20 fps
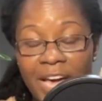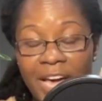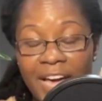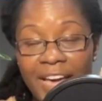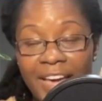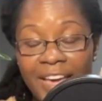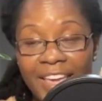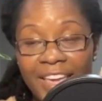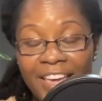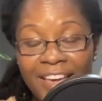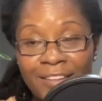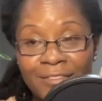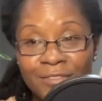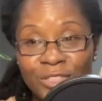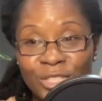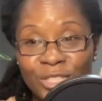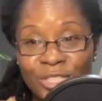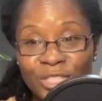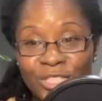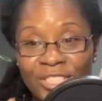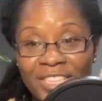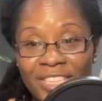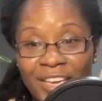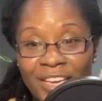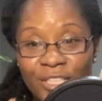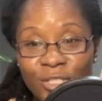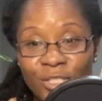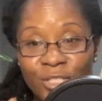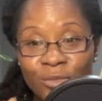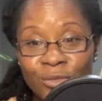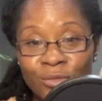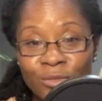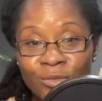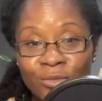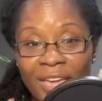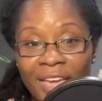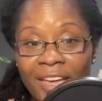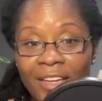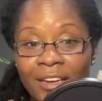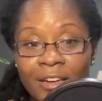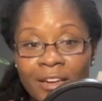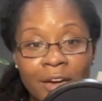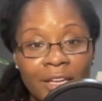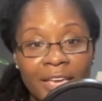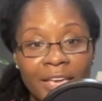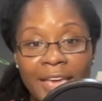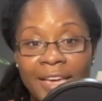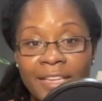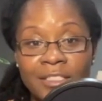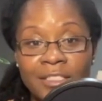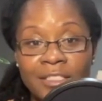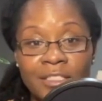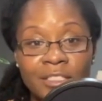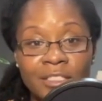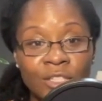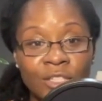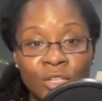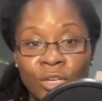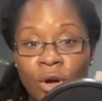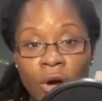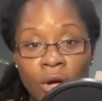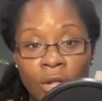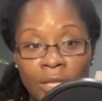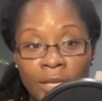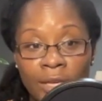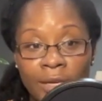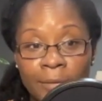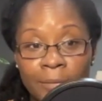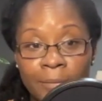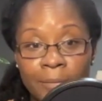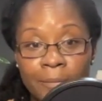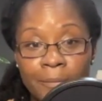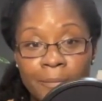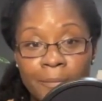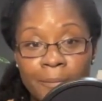I have learned that you cannot cancel your calling,